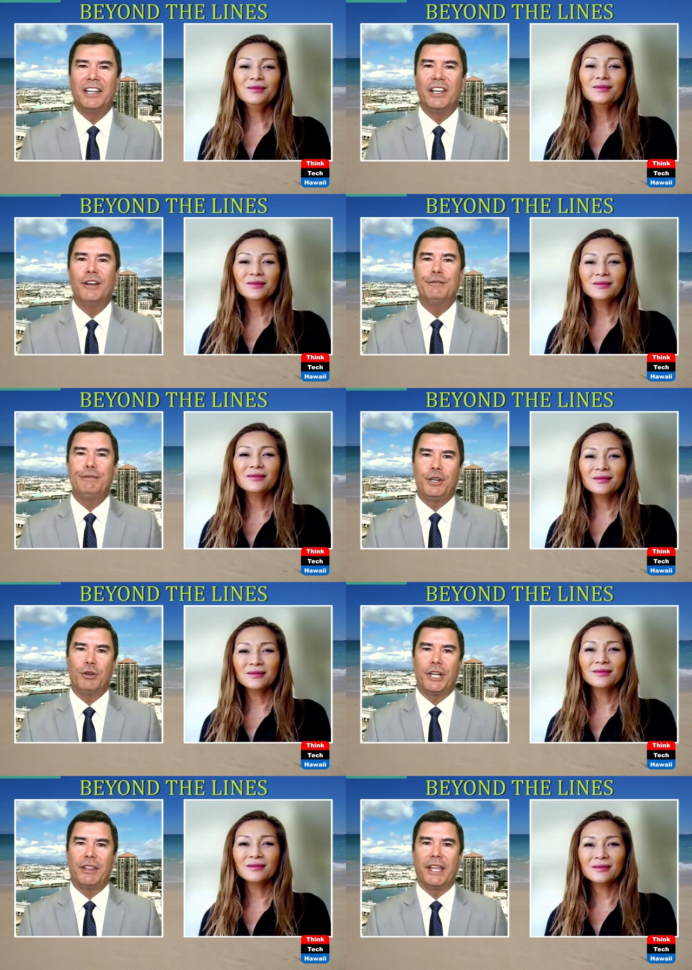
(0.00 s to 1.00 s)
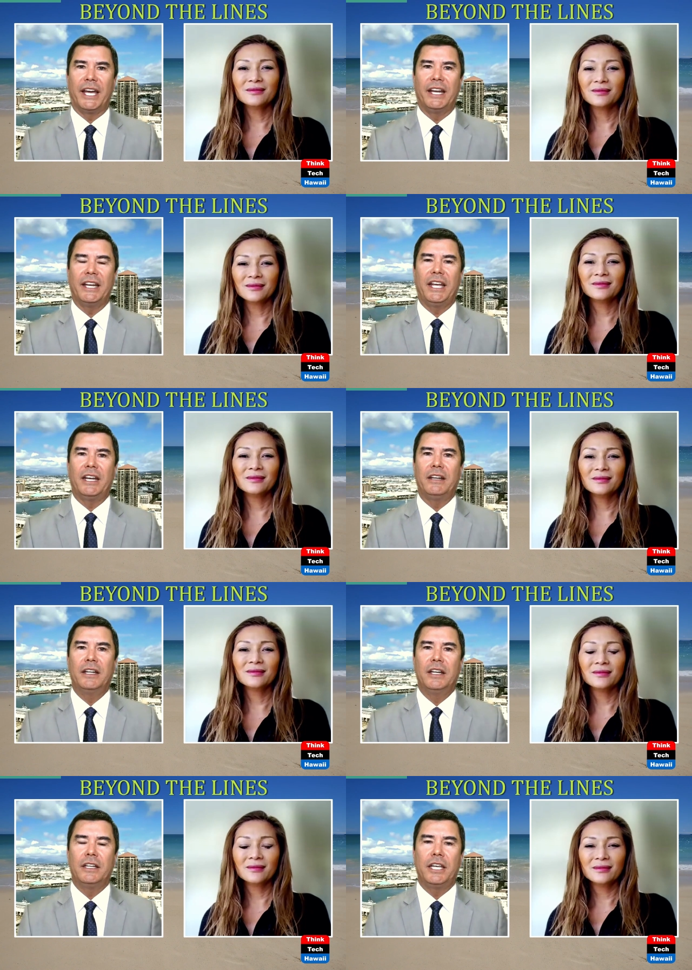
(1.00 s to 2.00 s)
Speaker 1: love hearing that. And
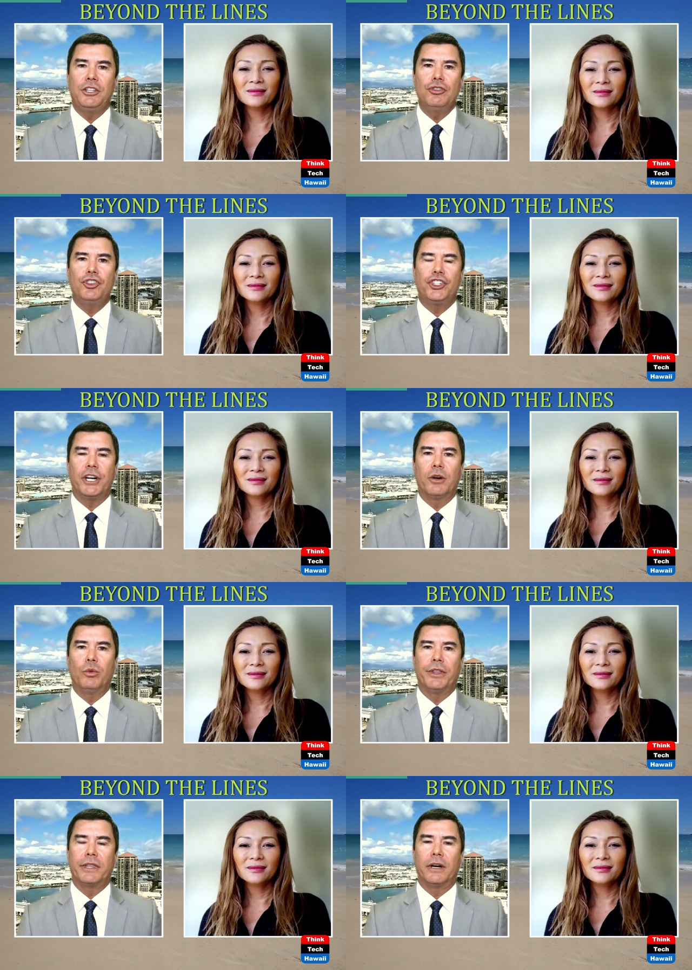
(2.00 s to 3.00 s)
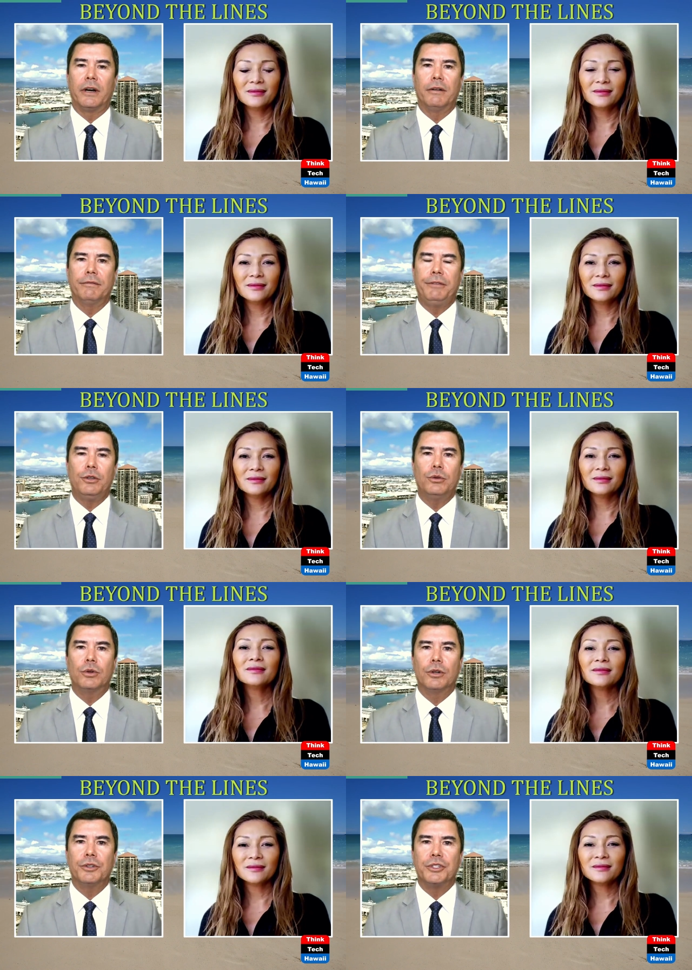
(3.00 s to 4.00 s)
can you share with our
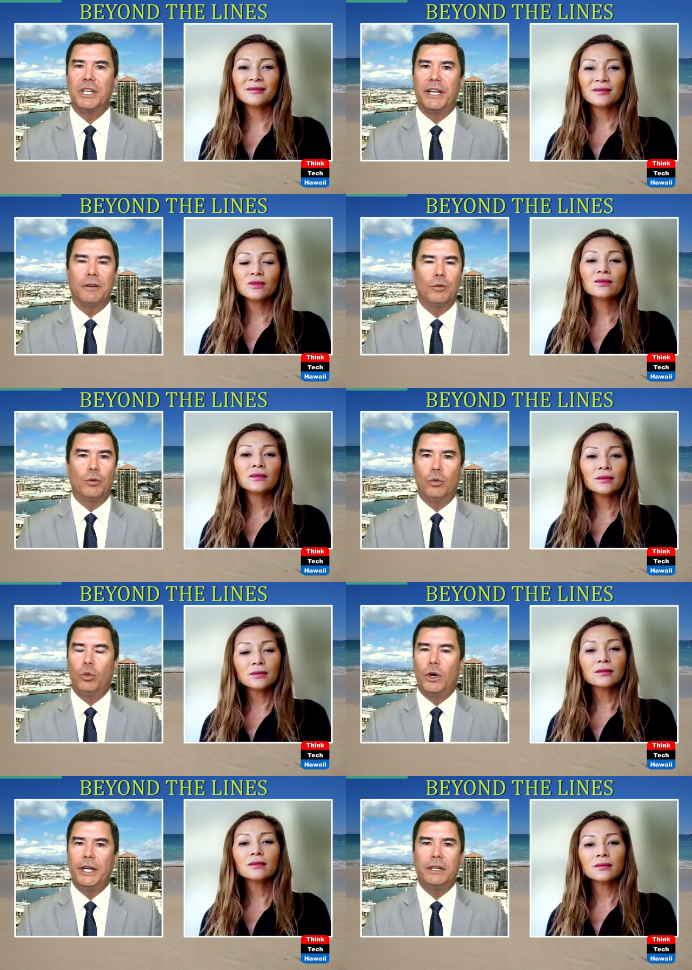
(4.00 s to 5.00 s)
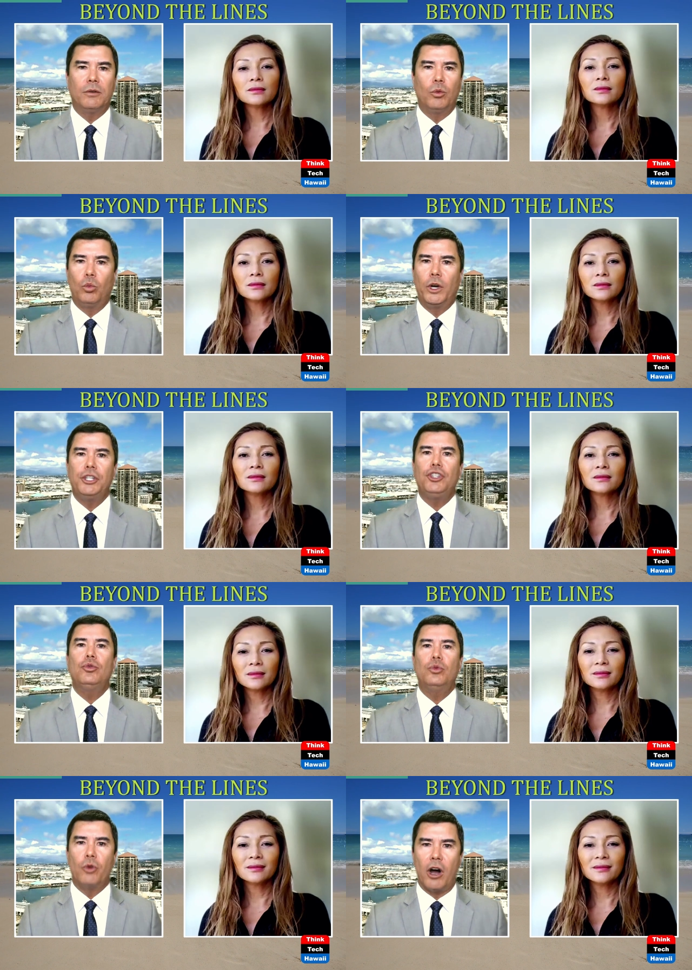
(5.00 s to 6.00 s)
viewers, like, what what
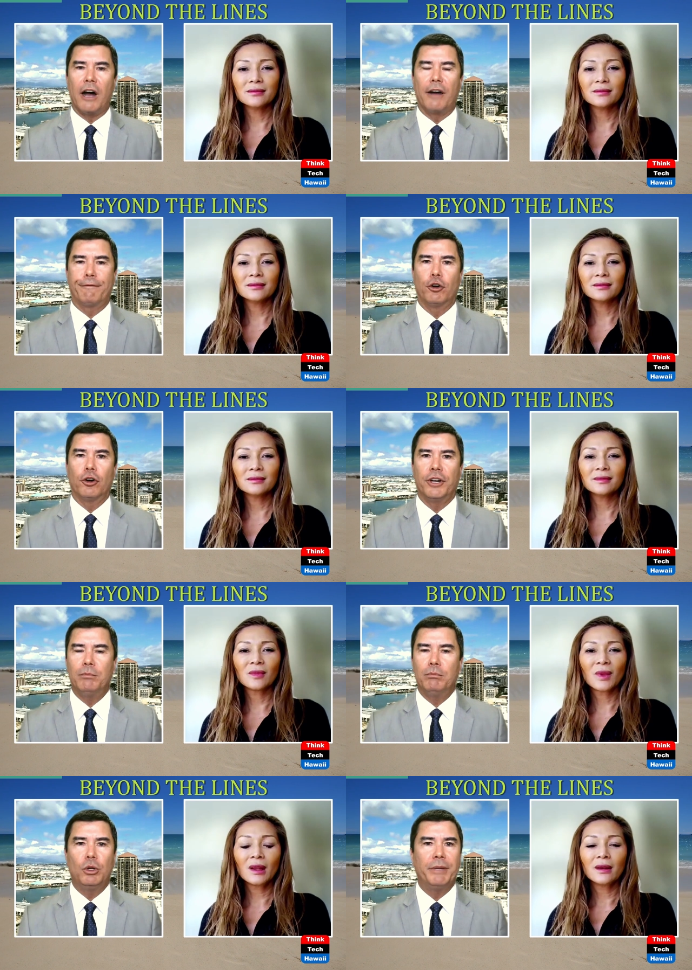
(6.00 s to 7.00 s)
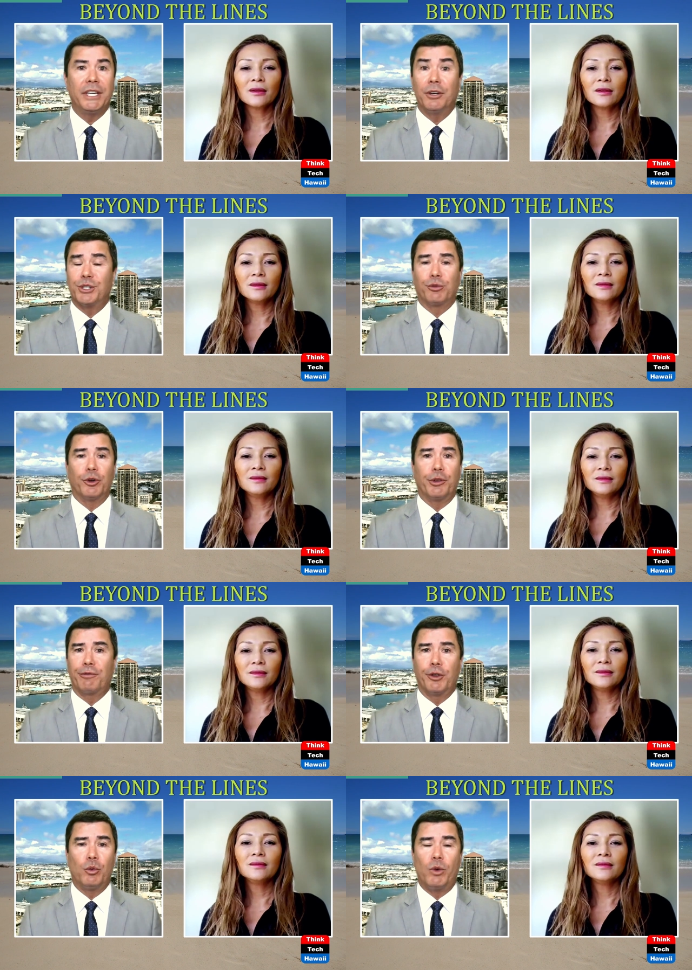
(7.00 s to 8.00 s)
you offer in Bloomingdale's. For
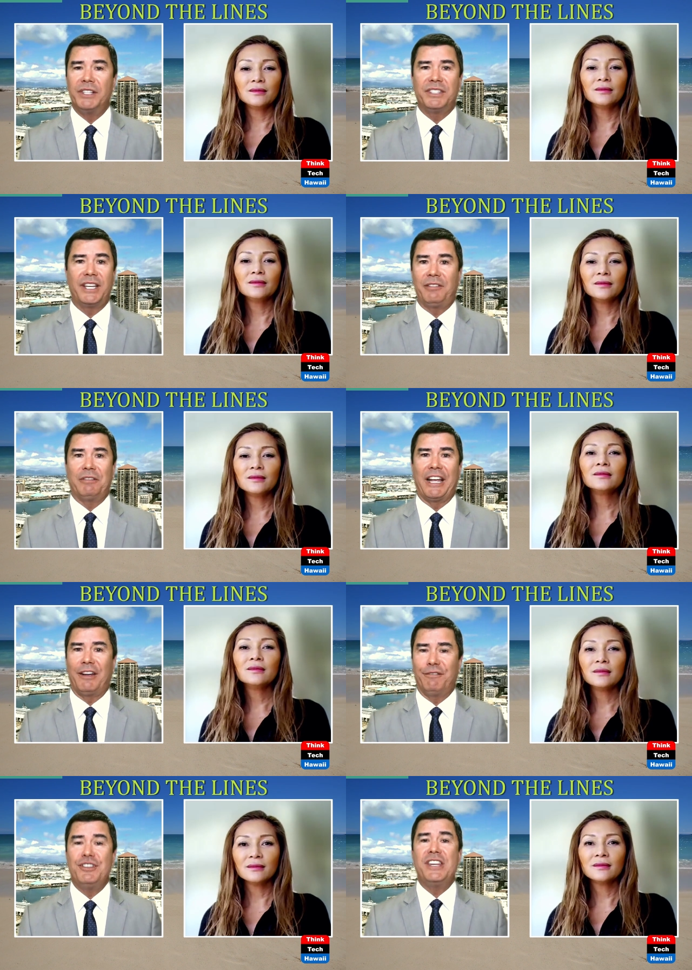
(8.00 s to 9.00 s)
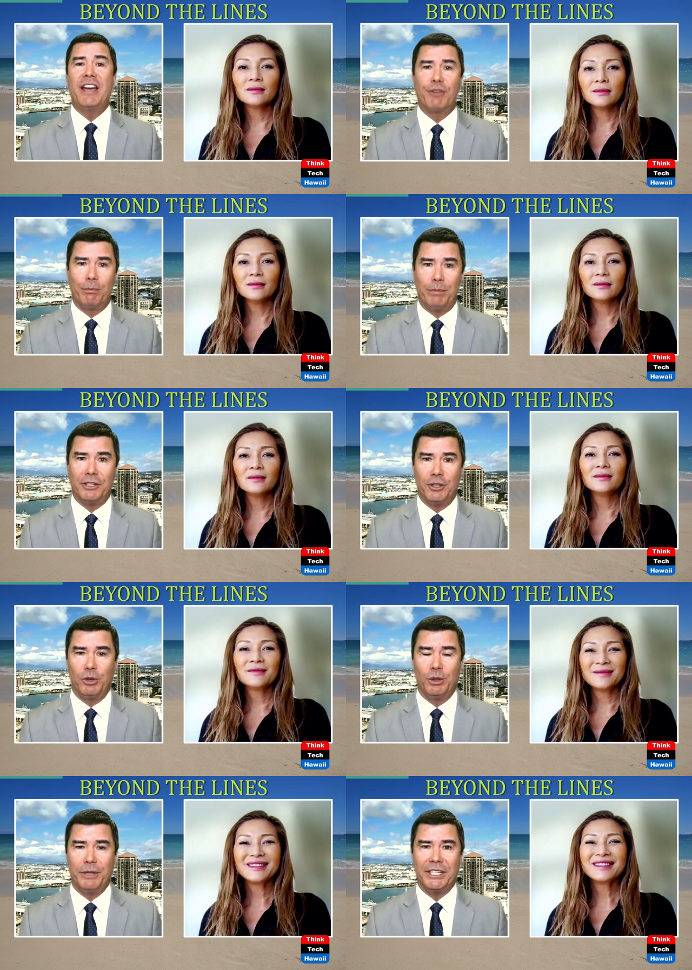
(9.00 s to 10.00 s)
the ones that have never been to
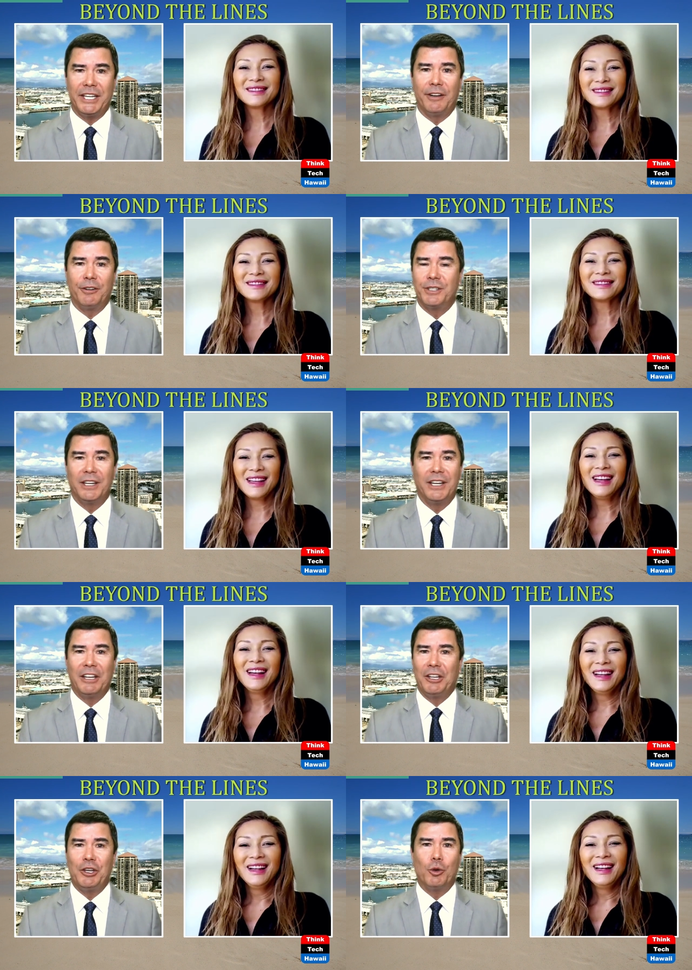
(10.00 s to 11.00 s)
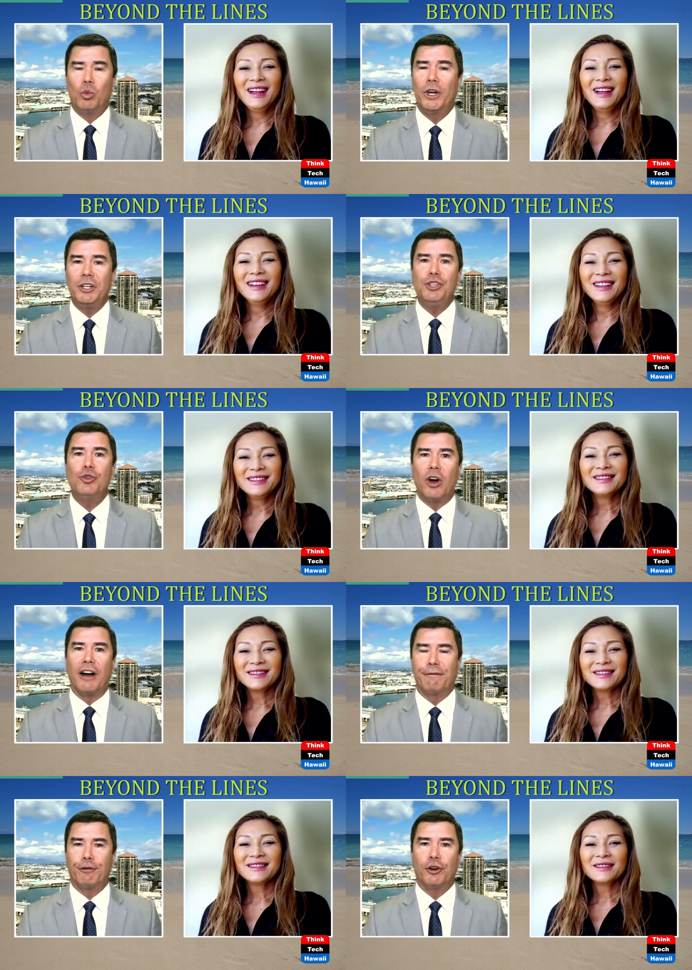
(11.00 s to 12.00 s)
Bloomingdale's, you know, what do you
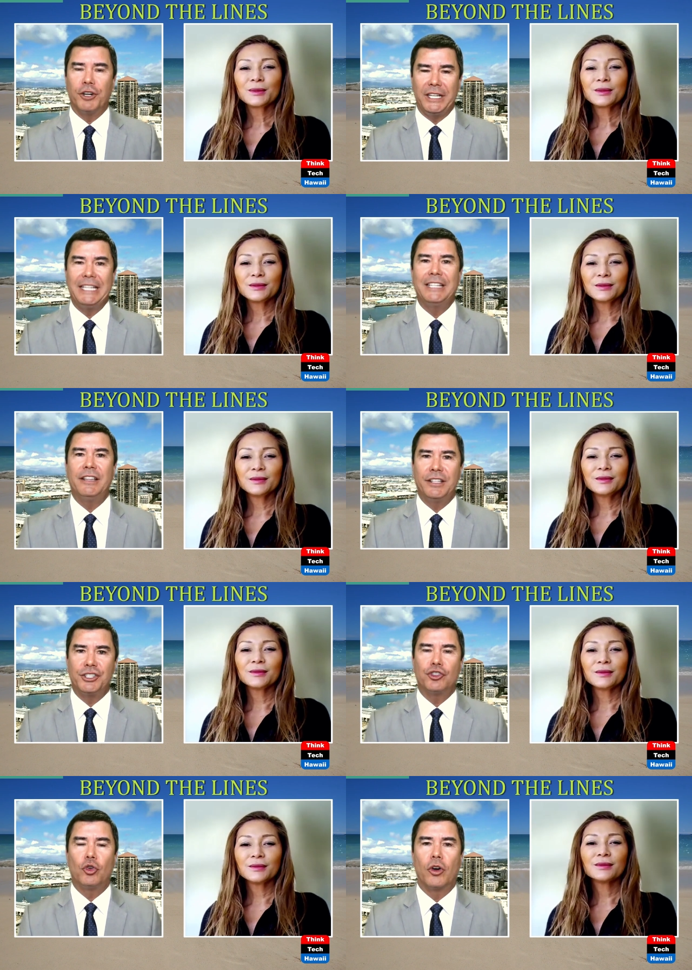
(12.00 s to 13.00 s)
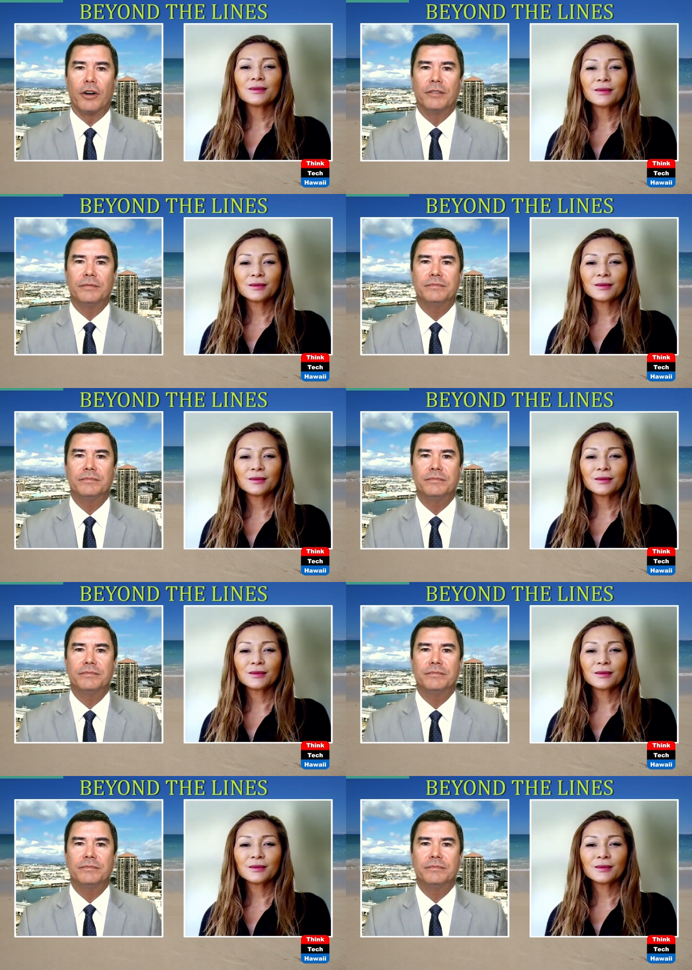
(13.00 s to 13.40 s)
offer in the store?